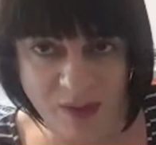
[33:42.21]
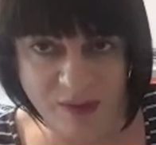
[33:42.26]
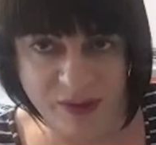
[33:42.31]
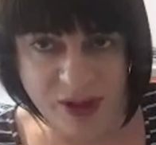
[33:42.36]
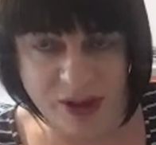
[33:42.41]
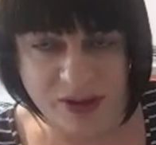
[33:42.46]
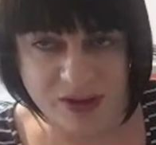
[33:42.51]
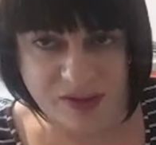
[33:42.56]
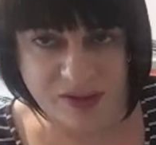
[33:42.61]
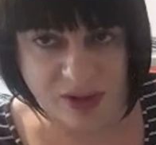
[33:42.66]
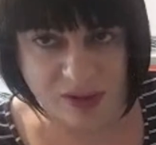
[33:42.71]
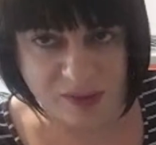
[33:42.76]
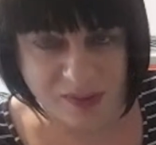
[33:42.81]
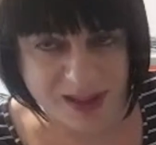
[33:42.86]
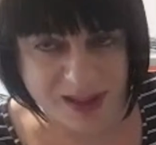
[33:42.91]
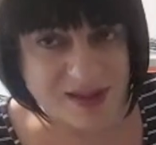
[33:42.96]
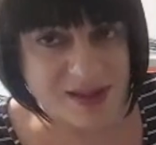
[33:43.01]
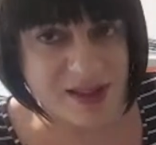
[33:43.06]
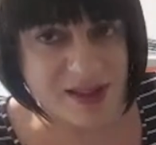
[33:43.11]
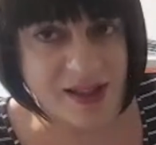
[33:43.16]
those of you who
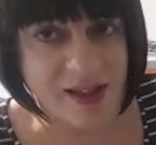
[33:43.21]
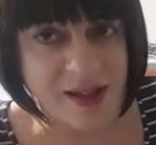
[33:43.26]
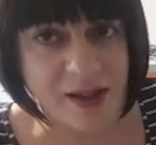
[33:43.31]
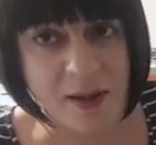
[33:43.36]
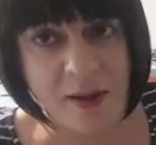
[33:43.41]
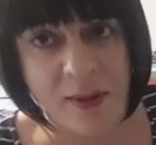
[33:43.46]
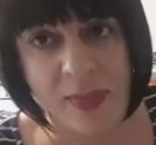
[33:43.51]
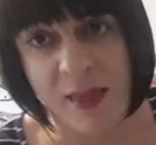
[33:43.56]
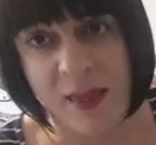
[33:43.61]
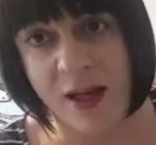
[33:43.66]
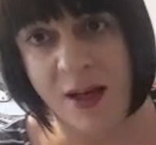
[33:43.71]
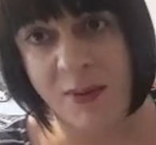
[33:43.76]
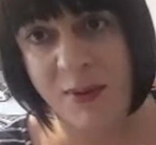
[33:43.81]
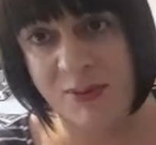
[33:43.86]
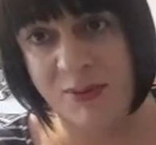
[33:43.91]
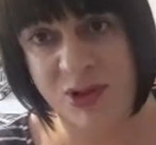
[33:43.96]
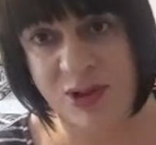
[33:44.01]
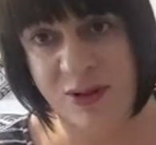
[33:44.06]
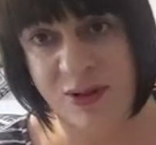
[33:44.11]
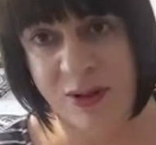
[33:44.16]
missed it,
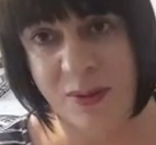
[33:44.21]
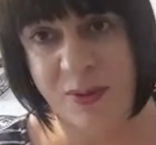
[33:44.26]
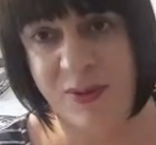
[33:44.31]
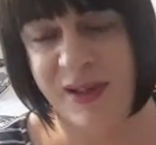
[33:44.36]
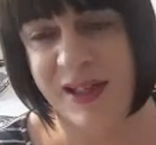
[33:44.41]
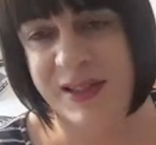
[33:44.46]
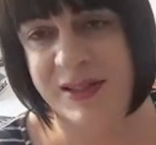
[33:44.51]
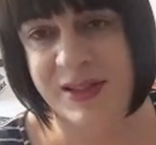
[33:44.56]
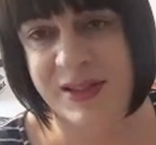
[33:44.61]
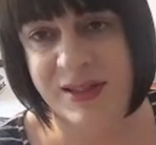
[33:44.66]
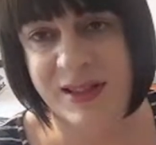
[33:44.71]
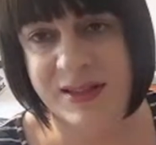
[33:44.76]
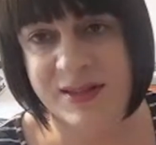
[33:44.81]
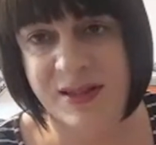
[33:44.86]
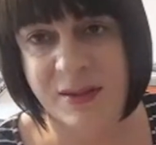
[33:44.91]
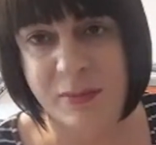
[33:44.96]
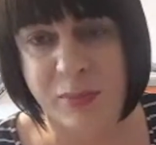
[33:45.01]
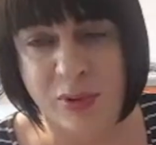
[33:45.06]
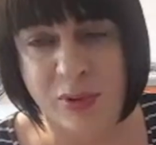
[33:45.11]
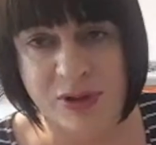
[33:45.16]
I'm due an operation at
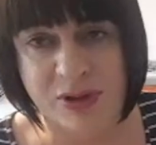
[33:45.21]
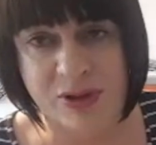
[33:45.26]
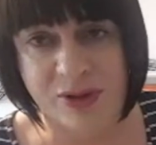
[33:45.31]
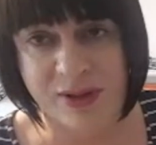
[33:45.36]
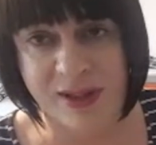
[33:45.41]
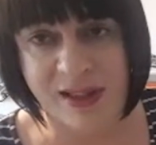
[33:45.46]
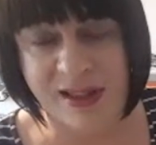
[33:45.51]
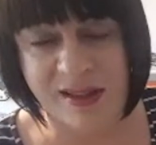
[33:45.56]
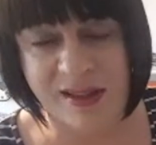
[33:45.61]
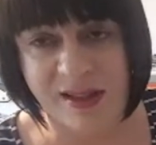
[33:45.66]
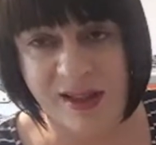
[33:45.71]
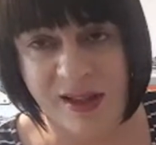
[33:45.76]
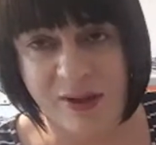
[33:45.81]
some point during